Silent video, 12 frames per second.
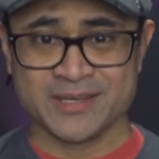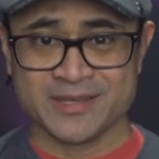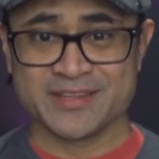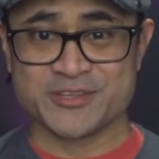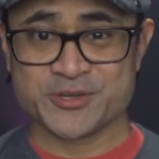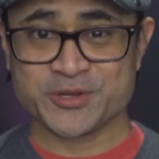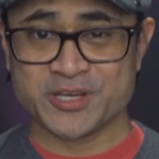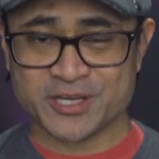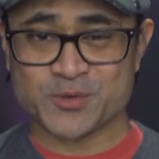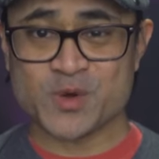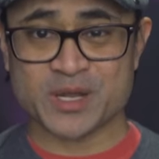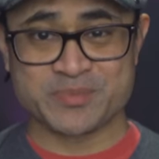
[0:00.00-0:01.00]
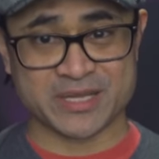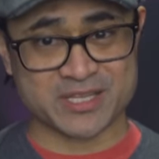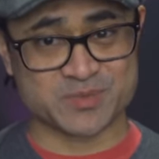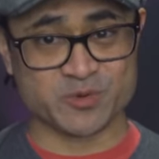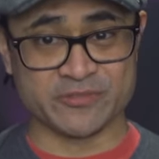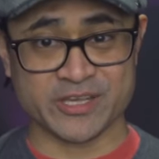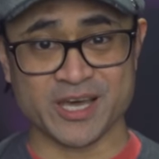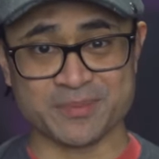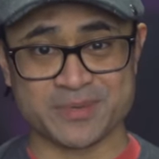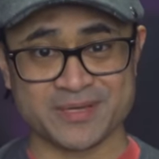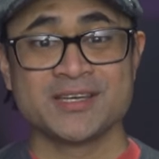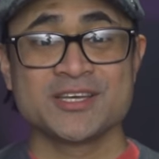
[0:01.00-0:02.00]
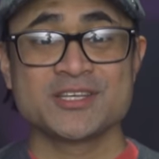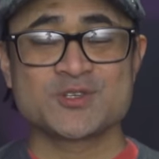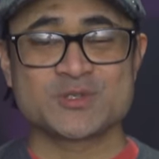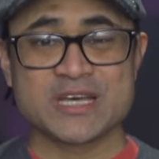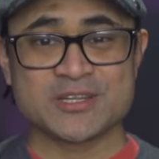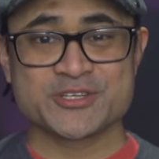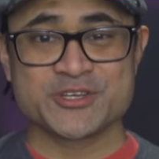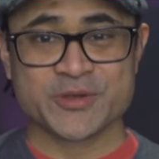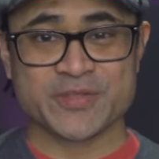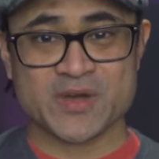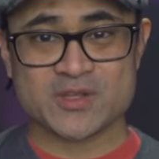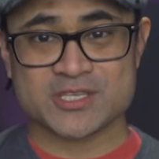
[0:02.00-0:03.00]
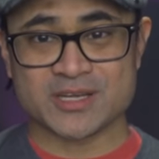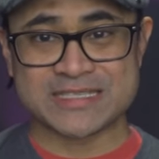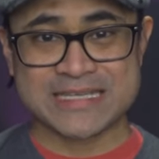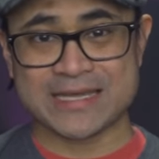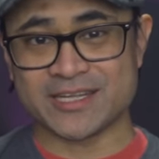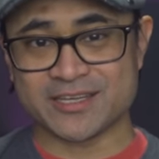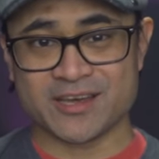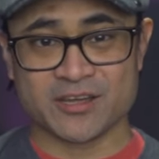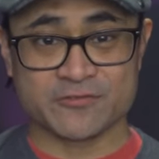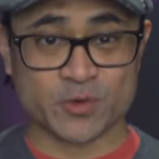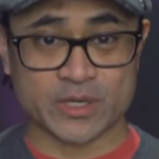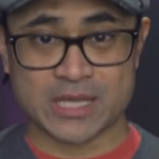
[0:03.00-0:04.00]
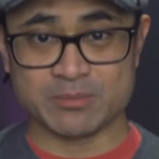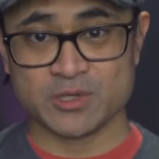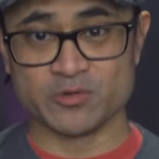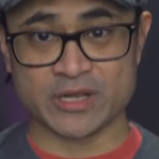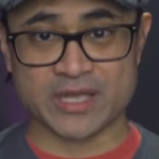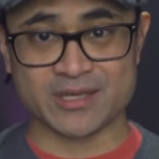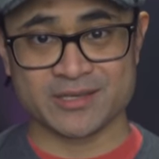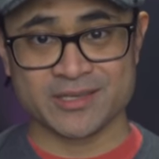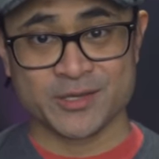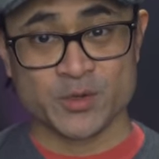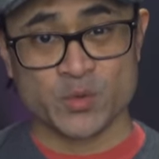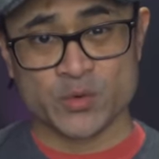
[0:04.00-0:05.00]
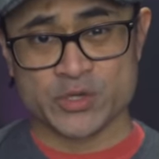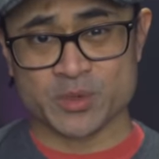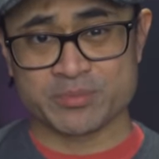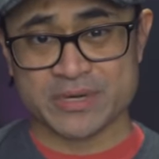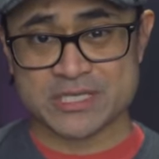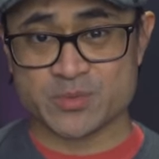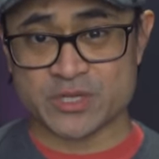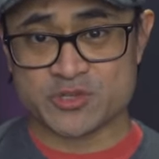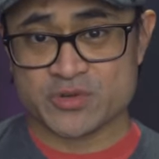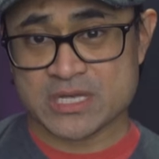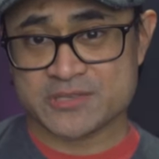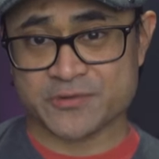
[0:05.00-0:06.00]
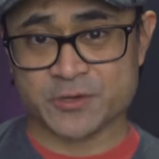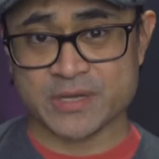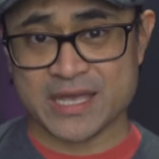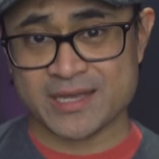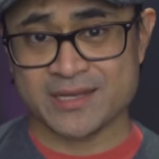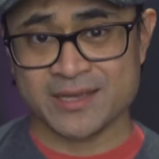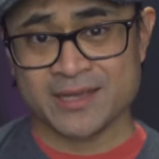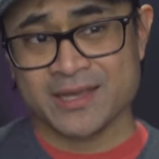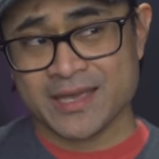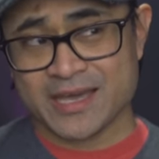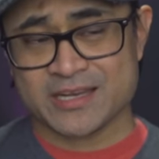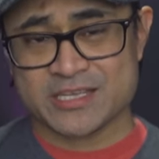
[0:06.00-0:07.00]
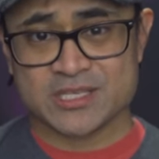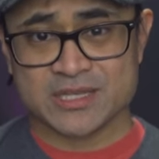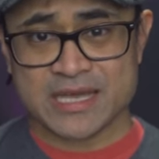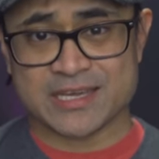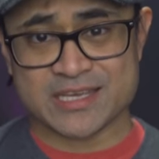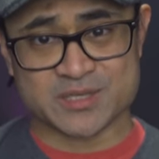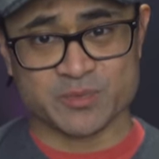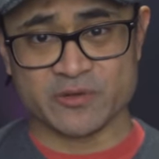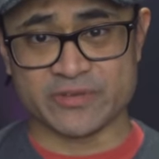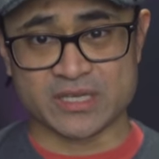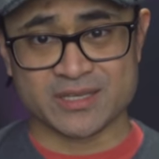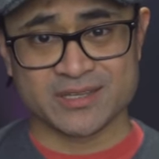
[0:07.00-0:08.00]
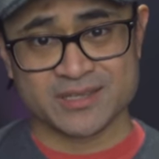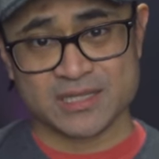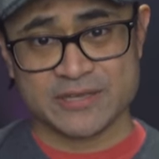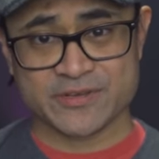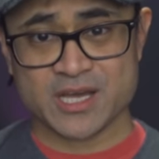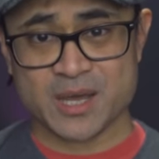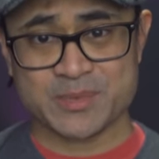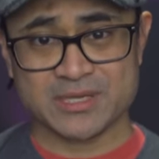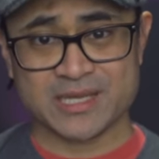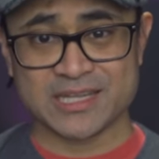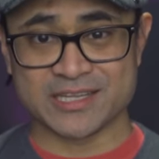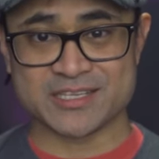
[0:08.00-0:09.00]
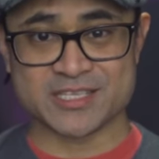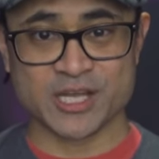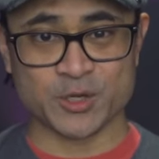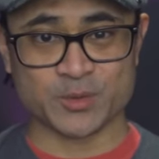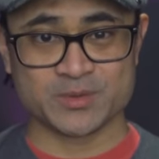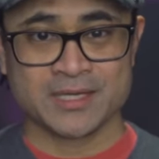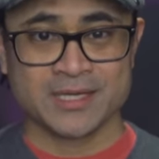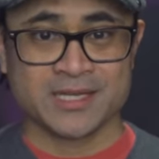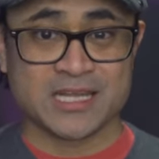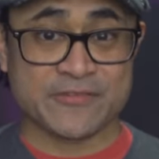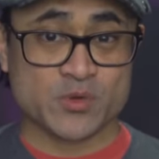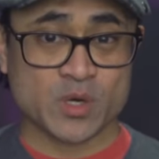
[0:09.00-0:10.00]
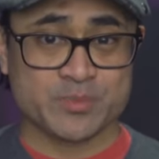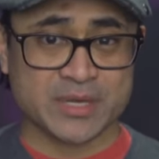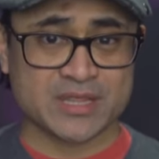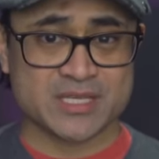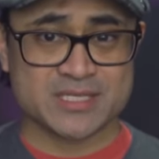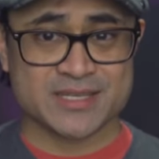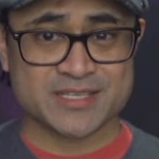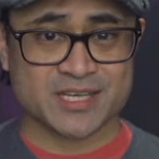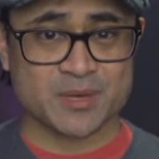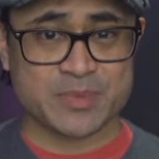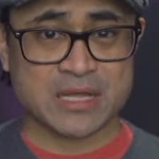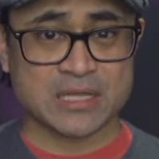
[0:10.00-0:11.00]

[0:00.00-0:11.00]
then you're gonna wanna pick this movie up. So tell us your thoughts on Tenet on 4K Blu-ray. Were you impressed with the transfer and how did you like it as a movie? Leave a comment and let us know. Now, if you want to pick this disc up, I'll